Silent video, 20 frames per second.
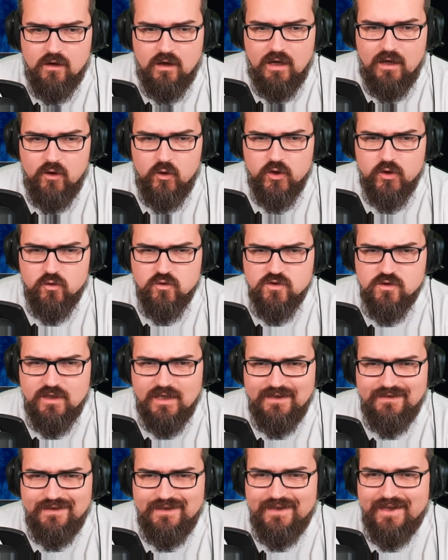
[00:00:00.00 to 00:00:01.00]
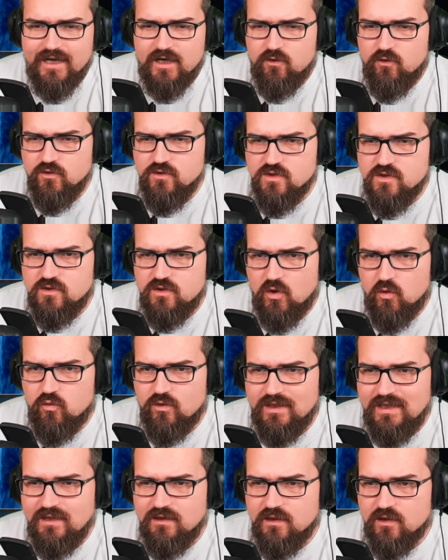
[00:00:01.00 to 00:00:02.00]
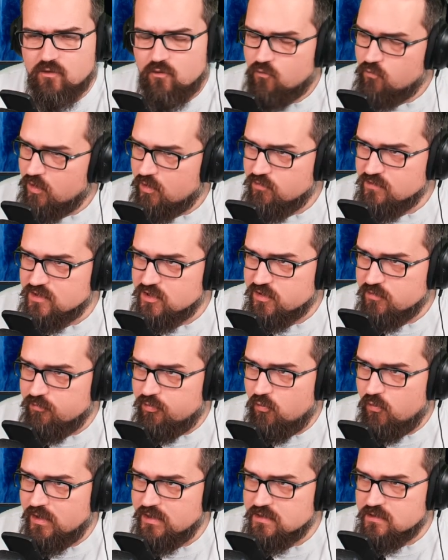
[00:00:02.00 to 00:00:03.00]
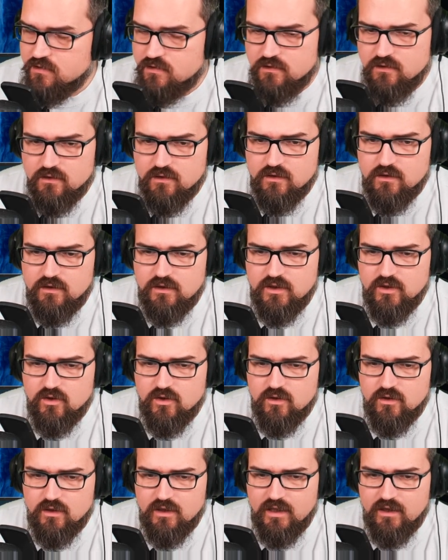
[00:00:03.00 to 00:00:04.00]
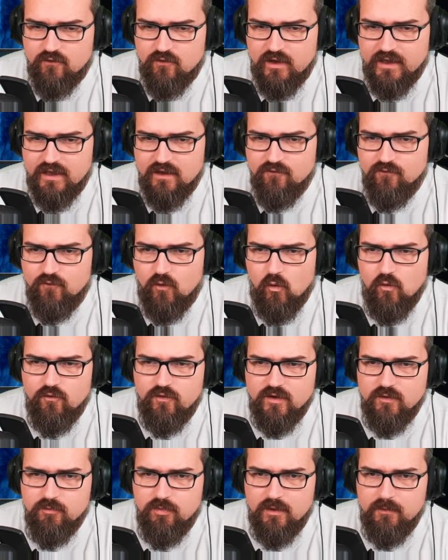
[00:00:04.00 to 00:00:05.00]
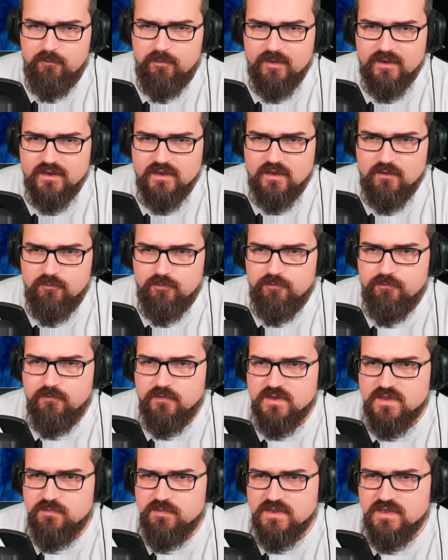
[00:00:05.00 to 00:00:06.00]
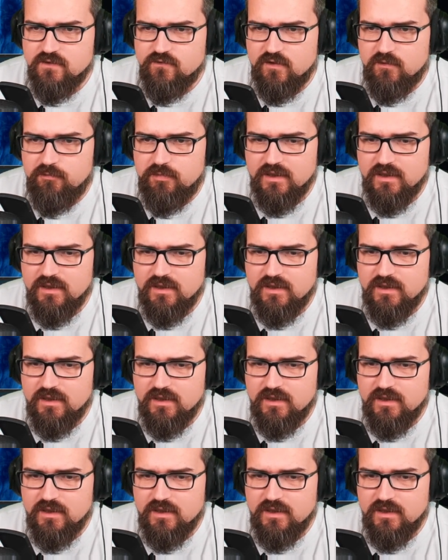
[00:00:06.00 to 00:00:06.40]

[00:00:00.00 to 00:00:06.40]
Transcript: I heard also that the Necrods don't need the requisition points. They're kind of like evolving by building specific